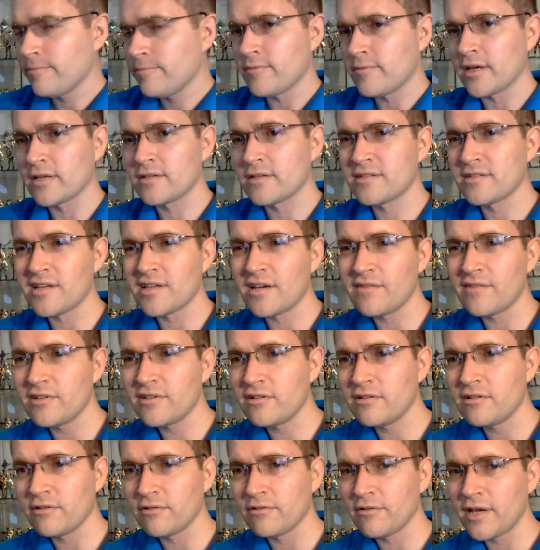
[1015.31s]
like
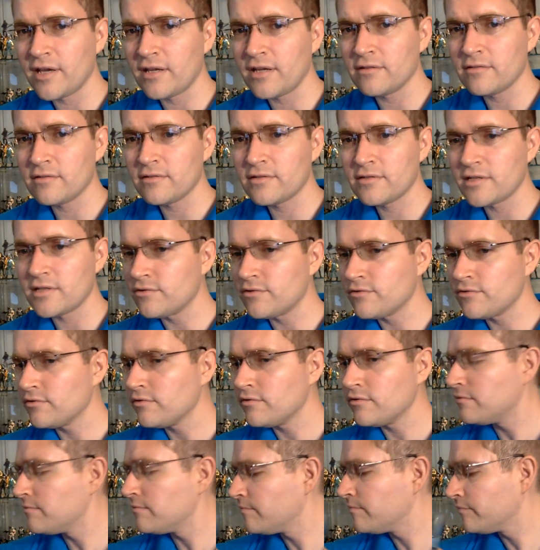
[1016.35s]
7 or 8
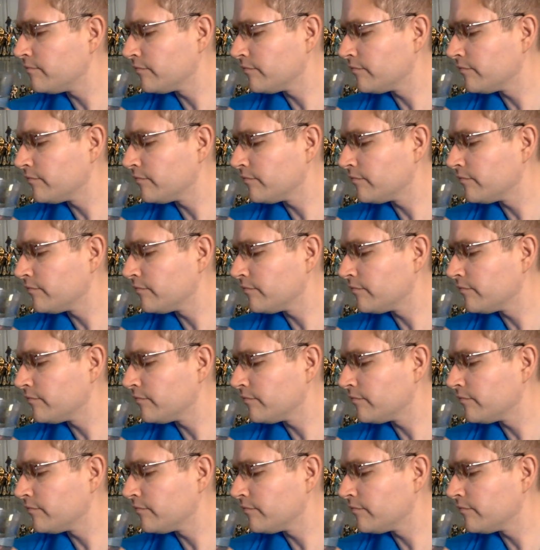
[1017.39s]
Central.